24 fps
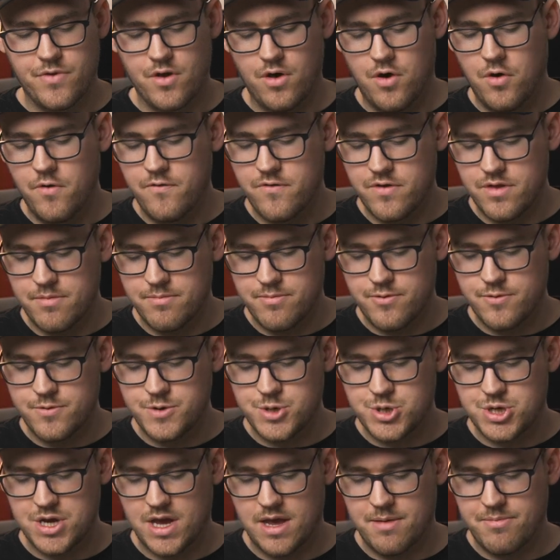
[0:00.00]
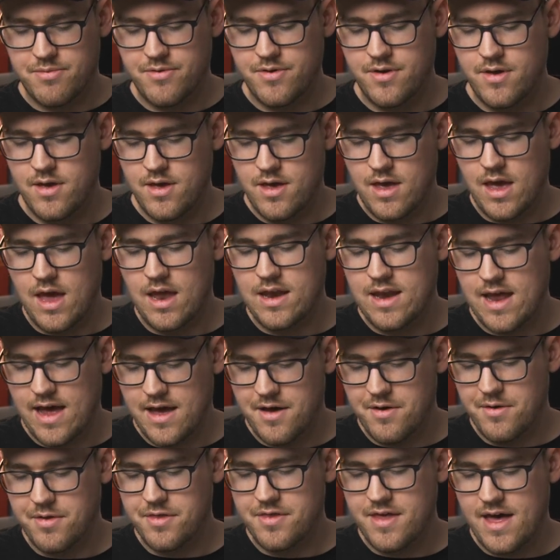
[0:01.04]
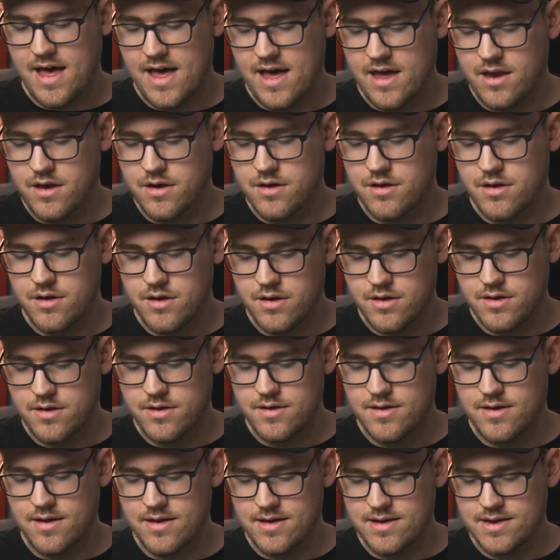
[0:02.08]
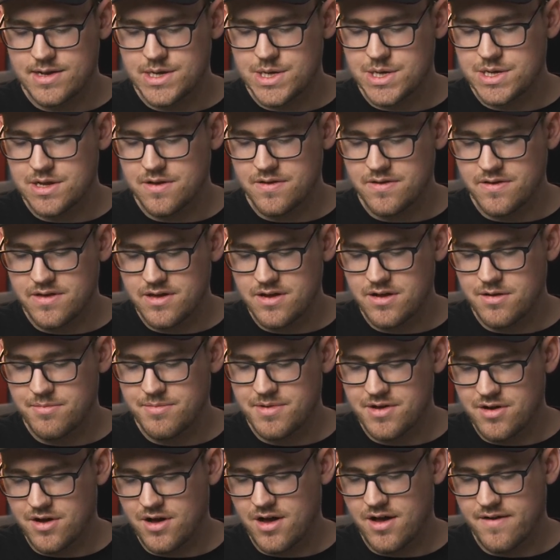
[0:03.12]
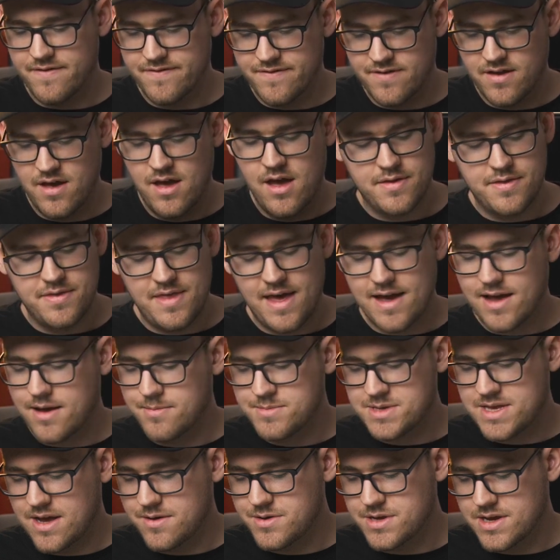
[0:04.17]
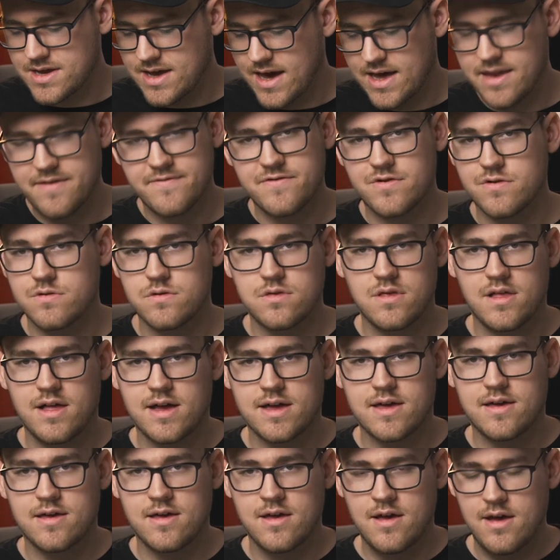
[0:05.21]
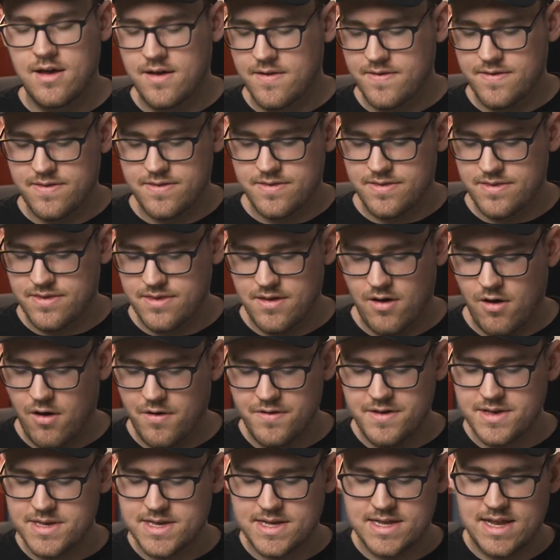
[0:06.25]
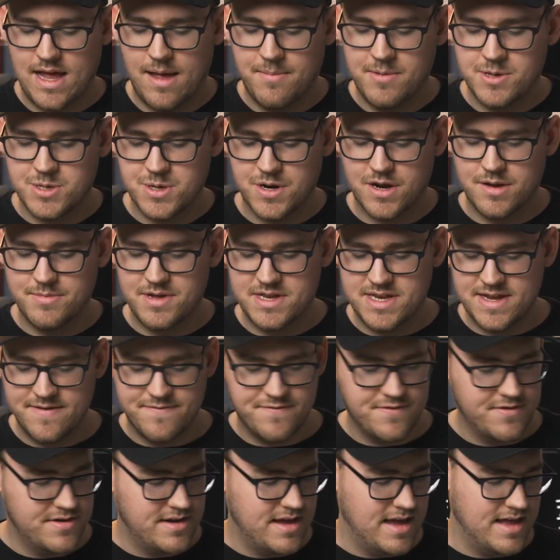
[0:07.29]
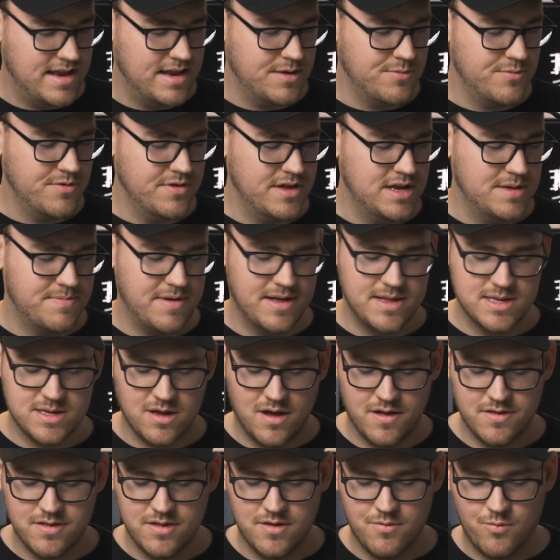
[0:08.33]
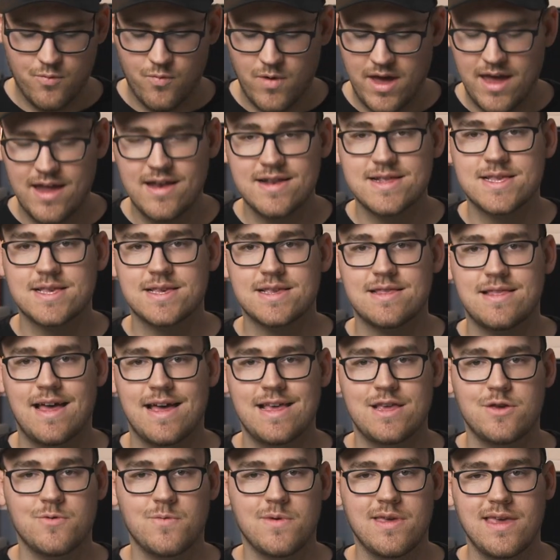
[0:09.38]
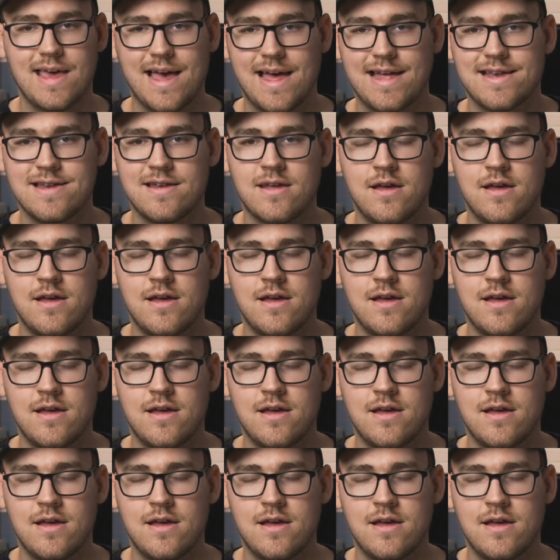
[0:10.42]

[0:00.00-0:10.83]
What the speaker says: over the boost shape. And now that's just a little bit off. That comes down to kind of your luck. All these kendamas are going to be different, and it really depends on the weights that you get.